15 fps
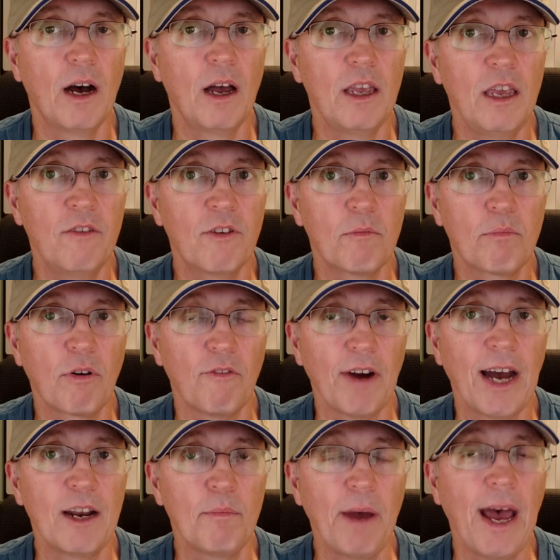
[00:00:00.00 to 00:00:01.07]
even
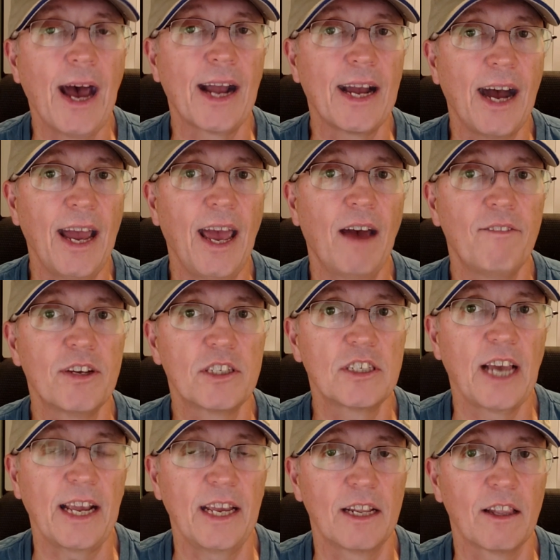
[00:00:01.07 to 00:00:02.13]
provide a pack. I have a
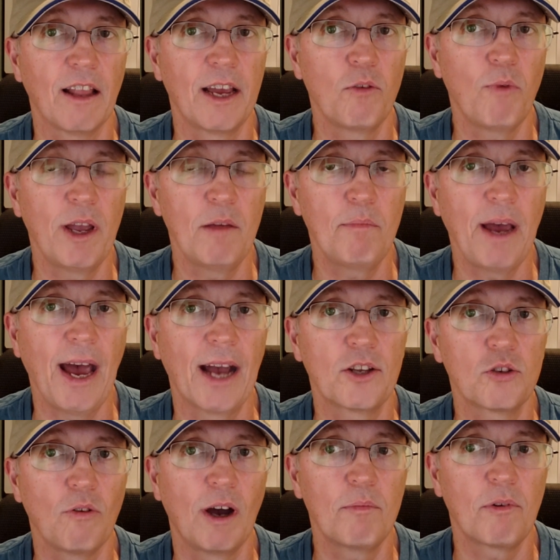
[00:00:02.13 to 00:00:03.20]
second lightweight pack,
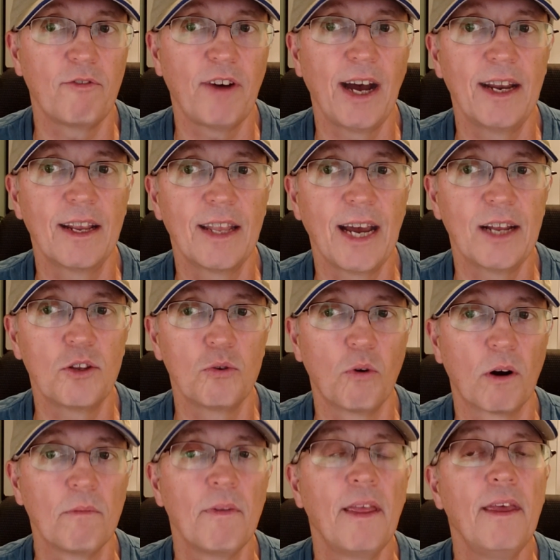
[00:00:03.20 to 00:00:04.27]
so I provided that to her.